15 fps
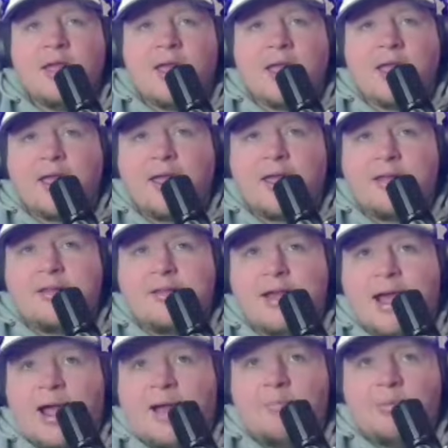And
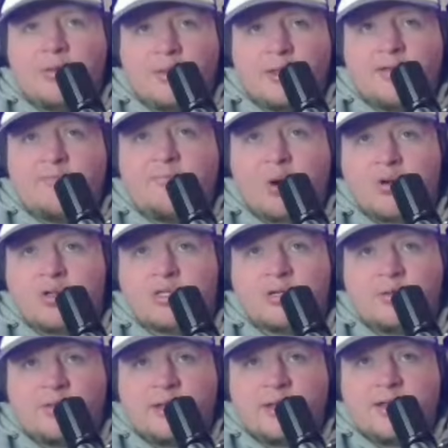I believe
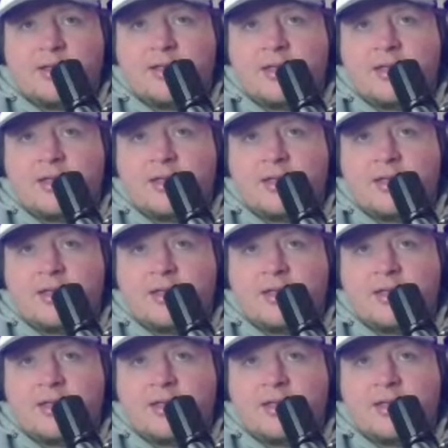personally